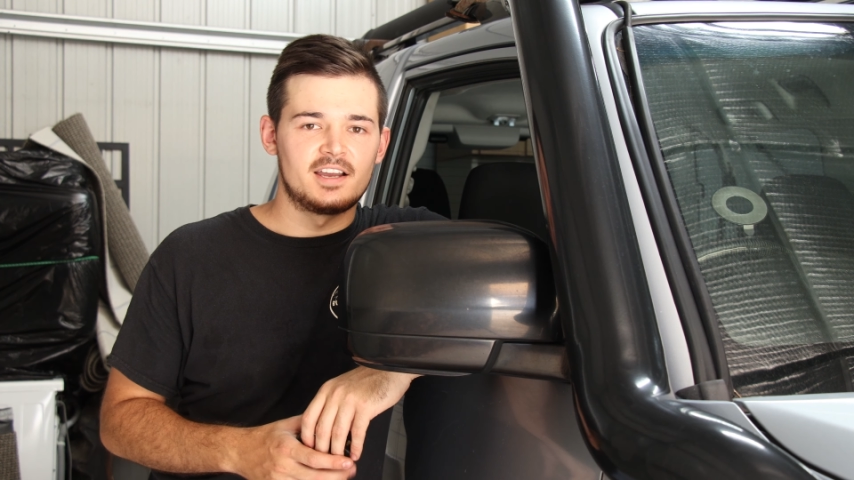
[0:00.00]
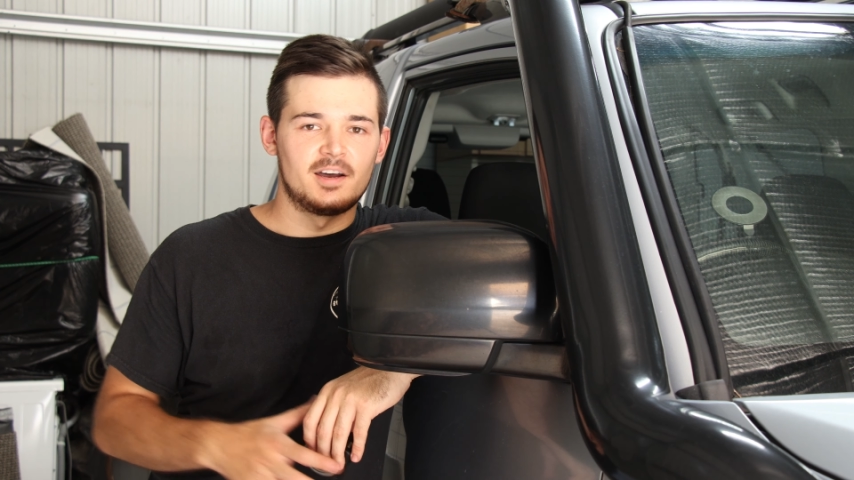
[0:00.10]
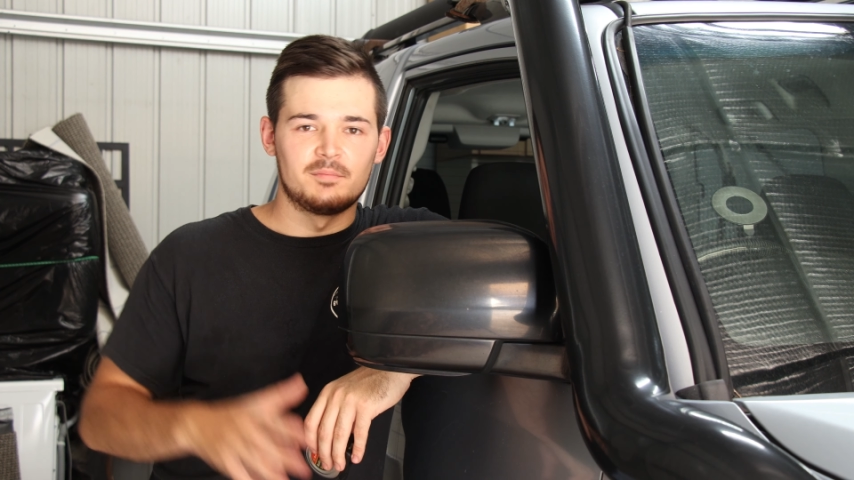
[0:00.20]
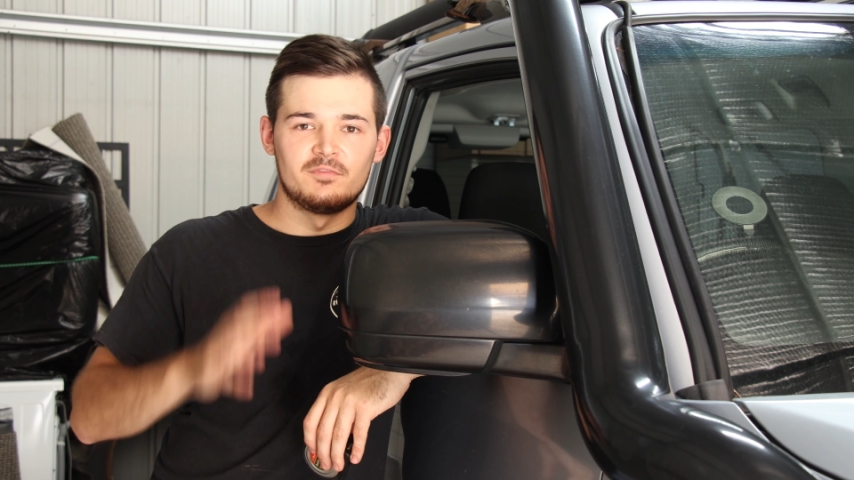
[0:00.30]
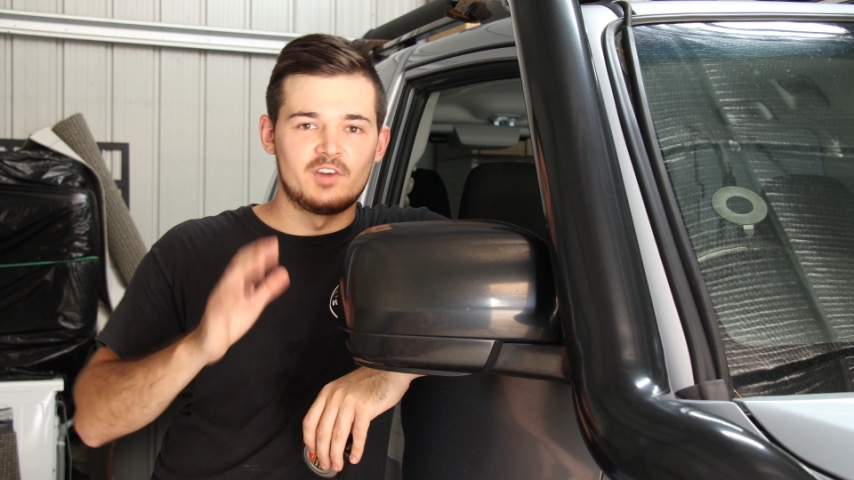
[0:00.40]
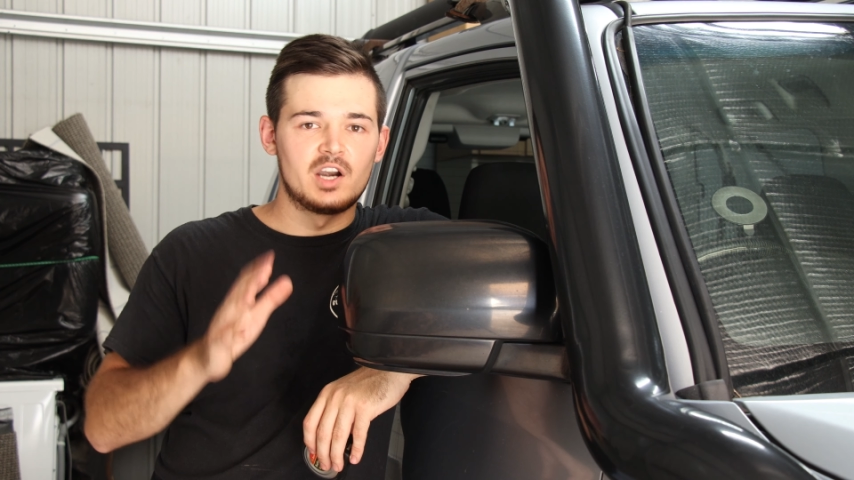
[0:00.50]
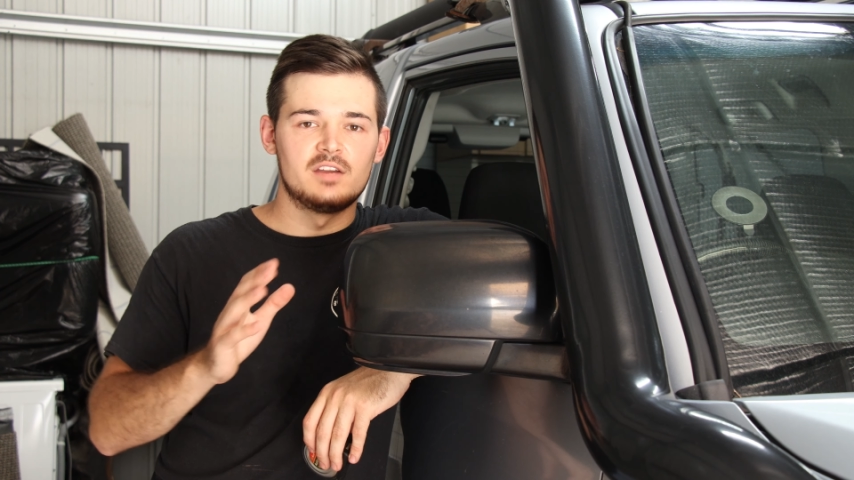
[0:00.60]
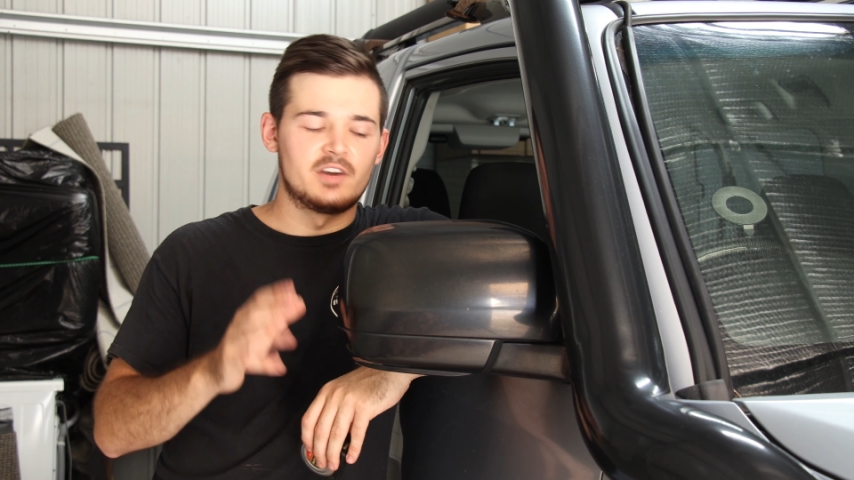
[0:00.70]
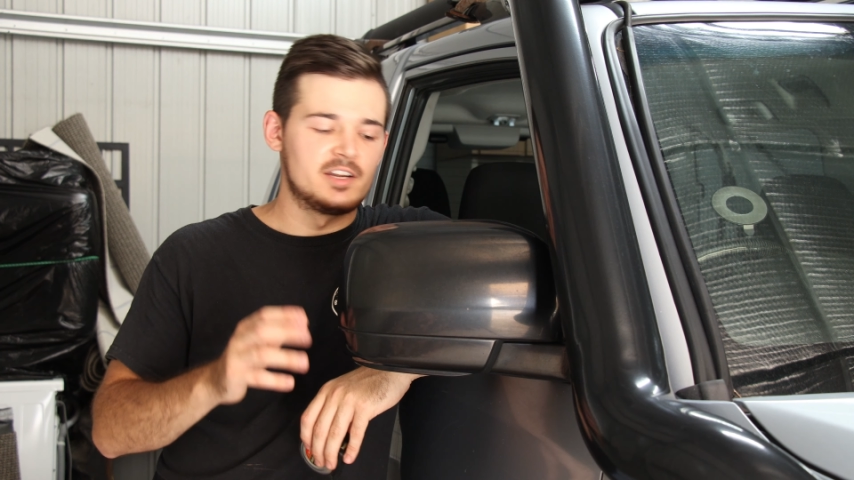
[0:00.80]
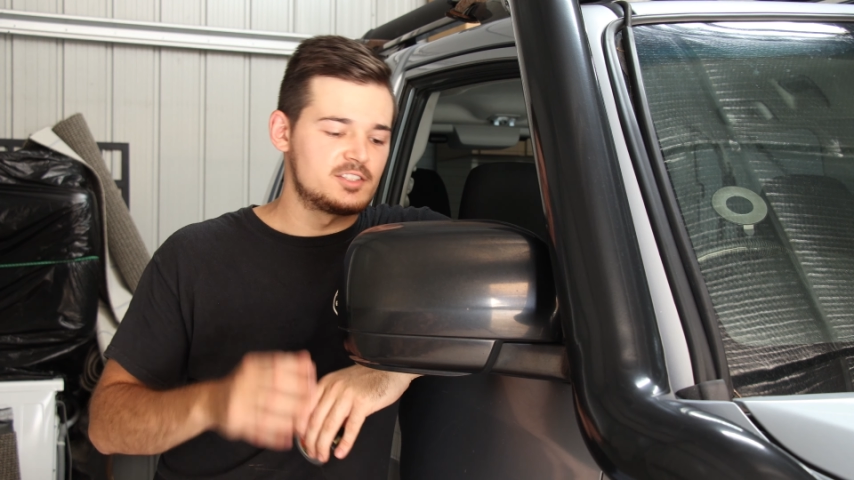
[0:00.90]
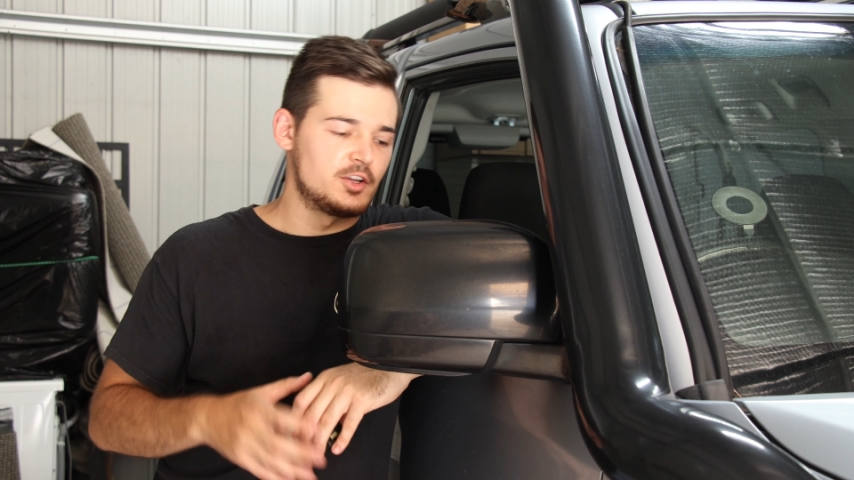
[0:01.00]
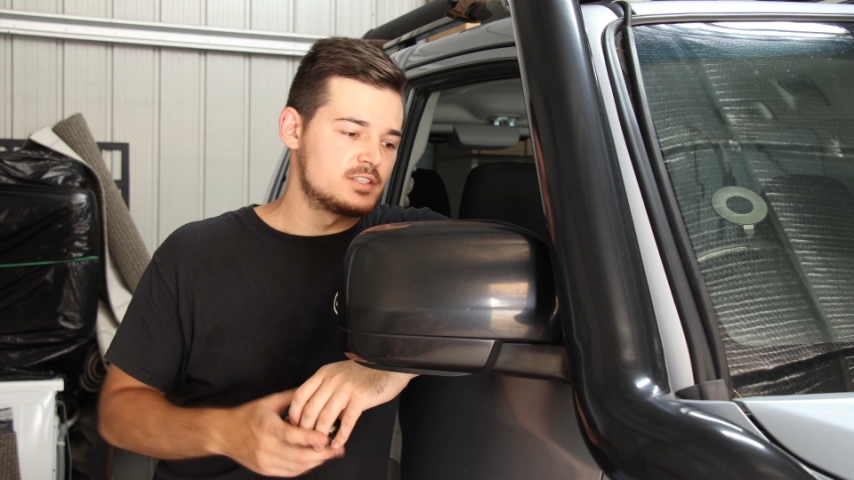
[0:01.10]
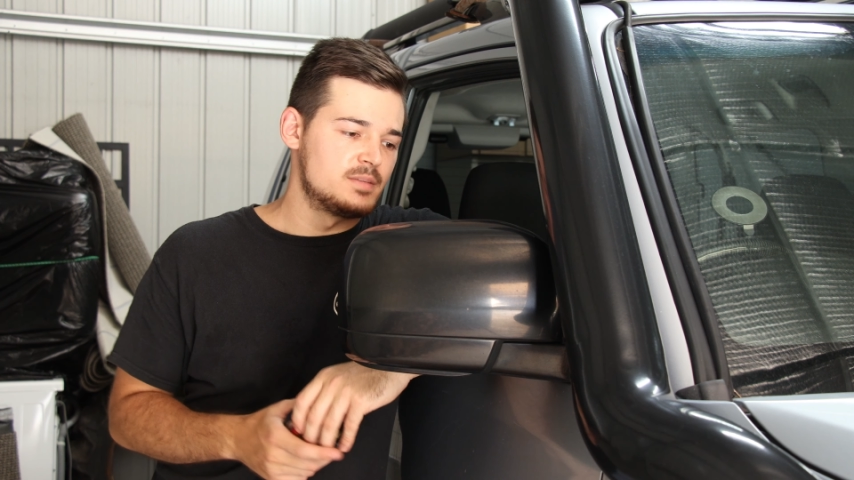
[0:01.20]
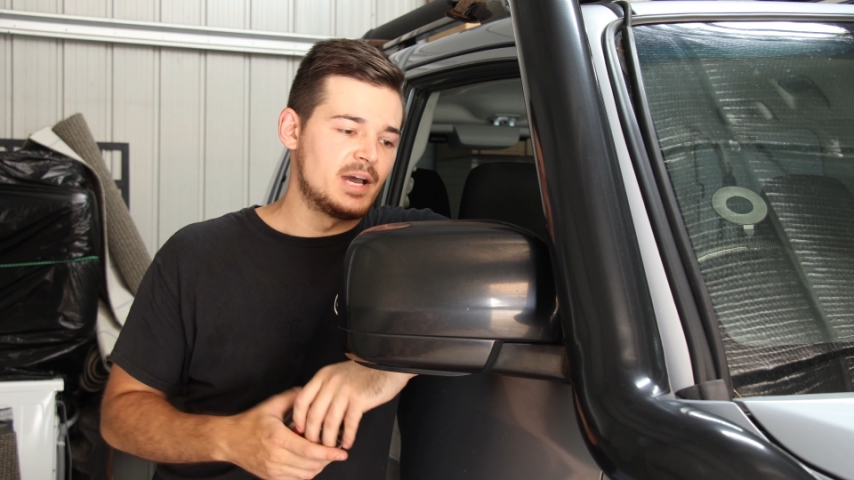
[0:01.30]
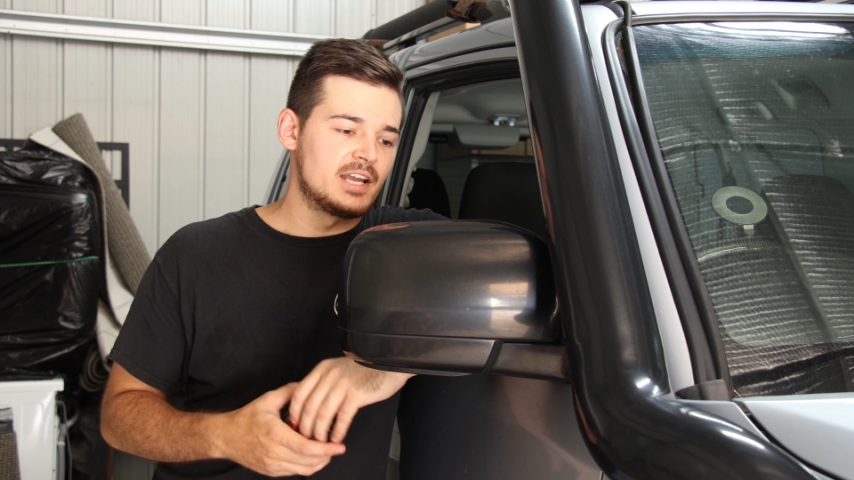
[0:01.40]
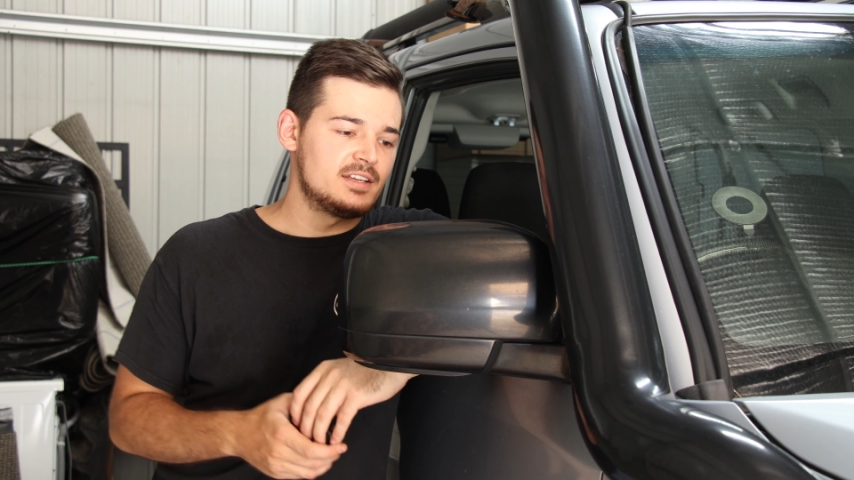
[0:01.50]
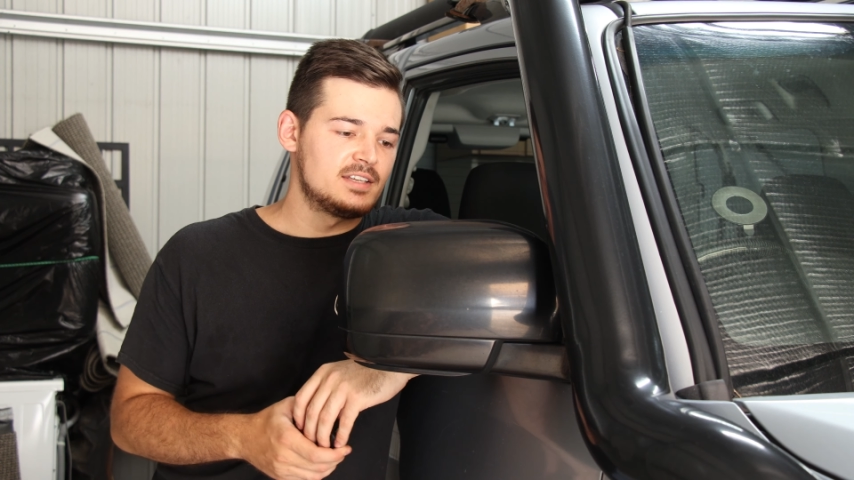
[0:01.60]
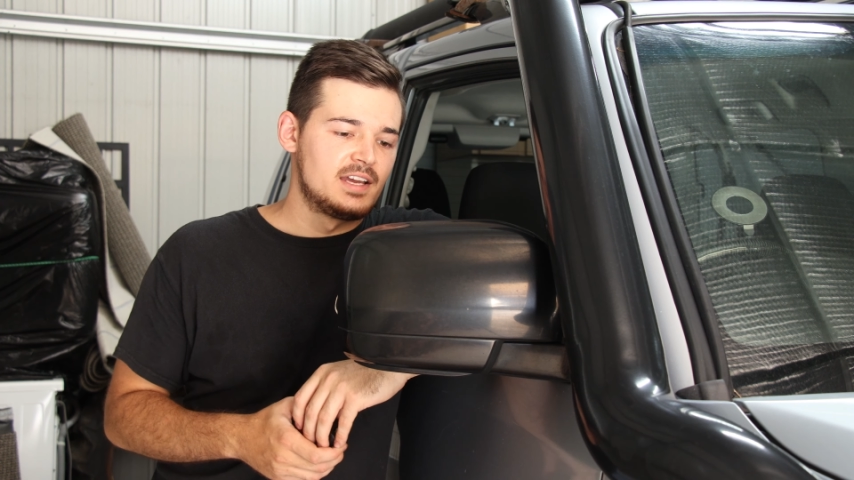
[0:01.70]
I'm very, very stoked about it.